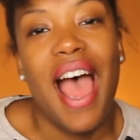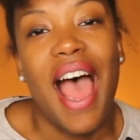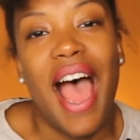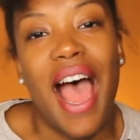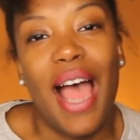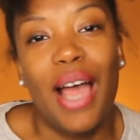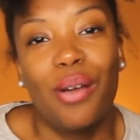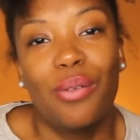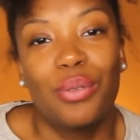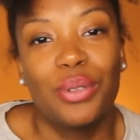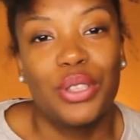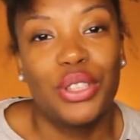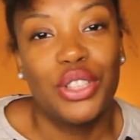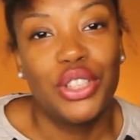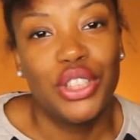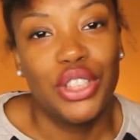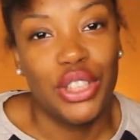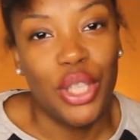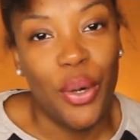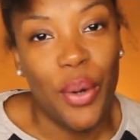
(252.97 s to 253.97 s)
I was
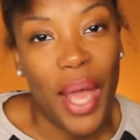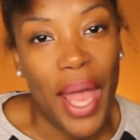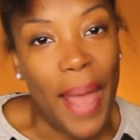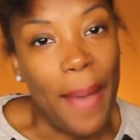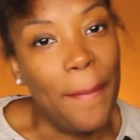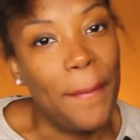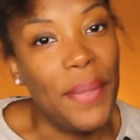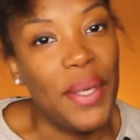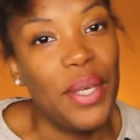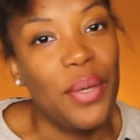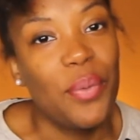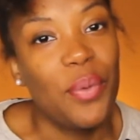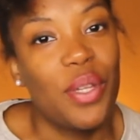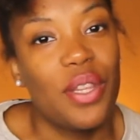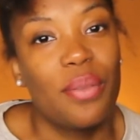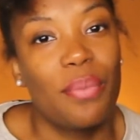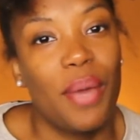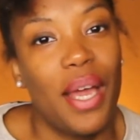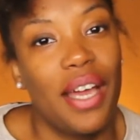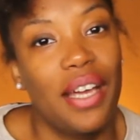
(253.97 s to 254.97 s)
so happy
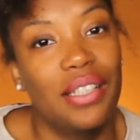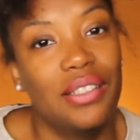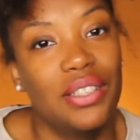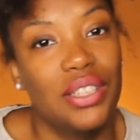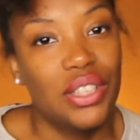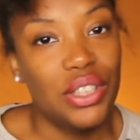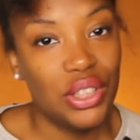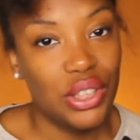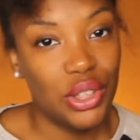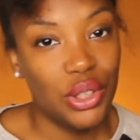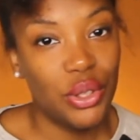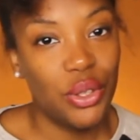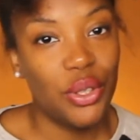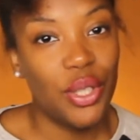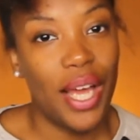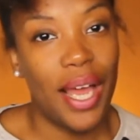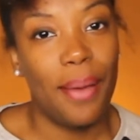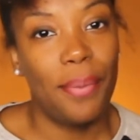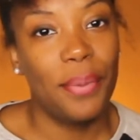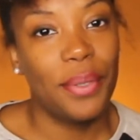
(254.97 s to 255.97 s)
with my initial
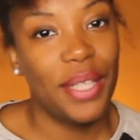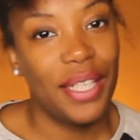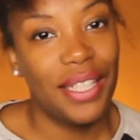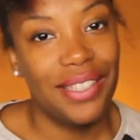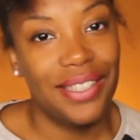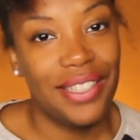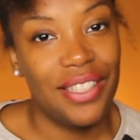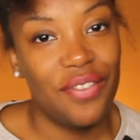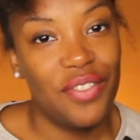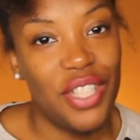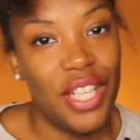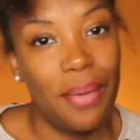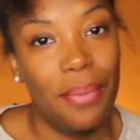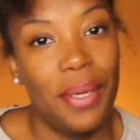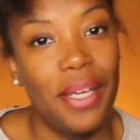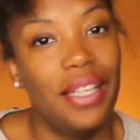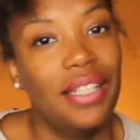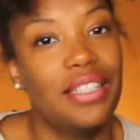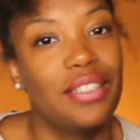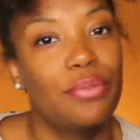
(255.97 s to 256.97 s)
application of
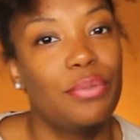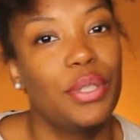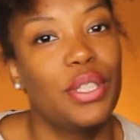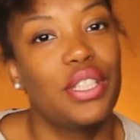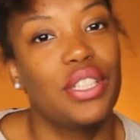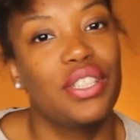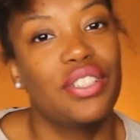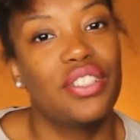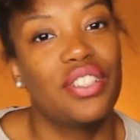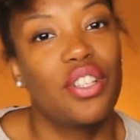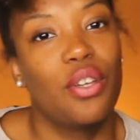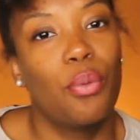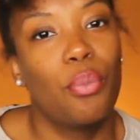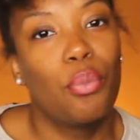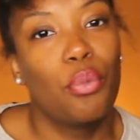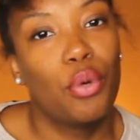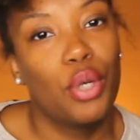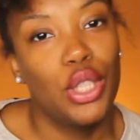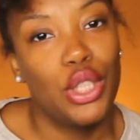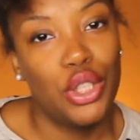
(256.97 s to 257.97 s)
Chebe, is because the
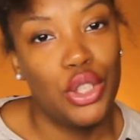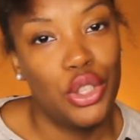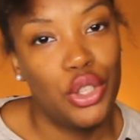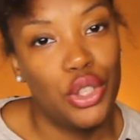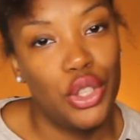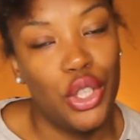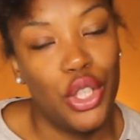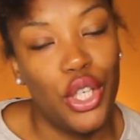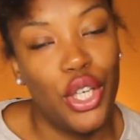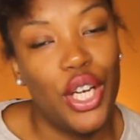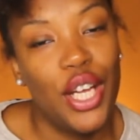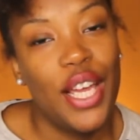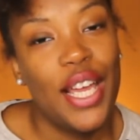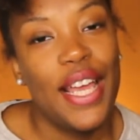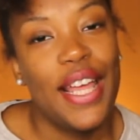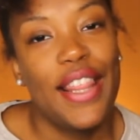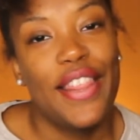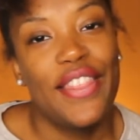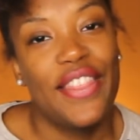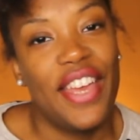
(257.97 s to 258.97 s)
moisture
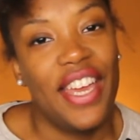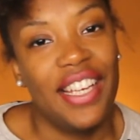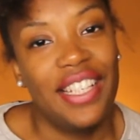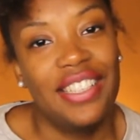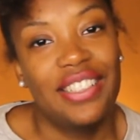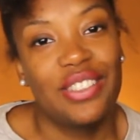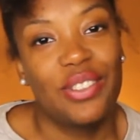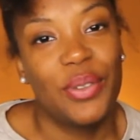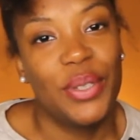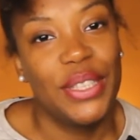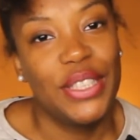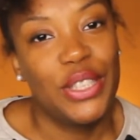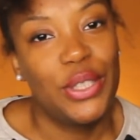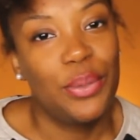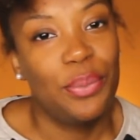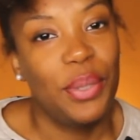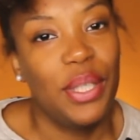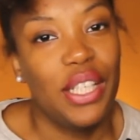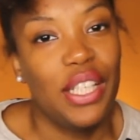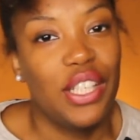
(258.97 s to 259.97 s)
that is going to
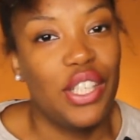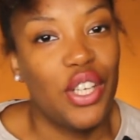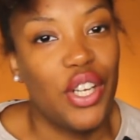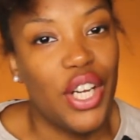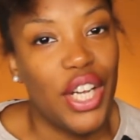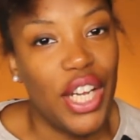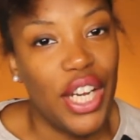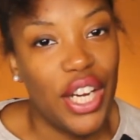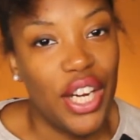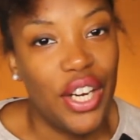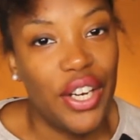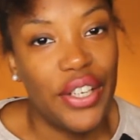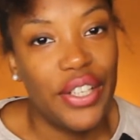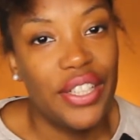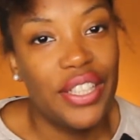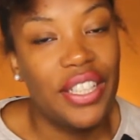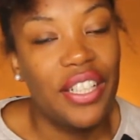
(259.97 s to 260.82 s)
be in your hair.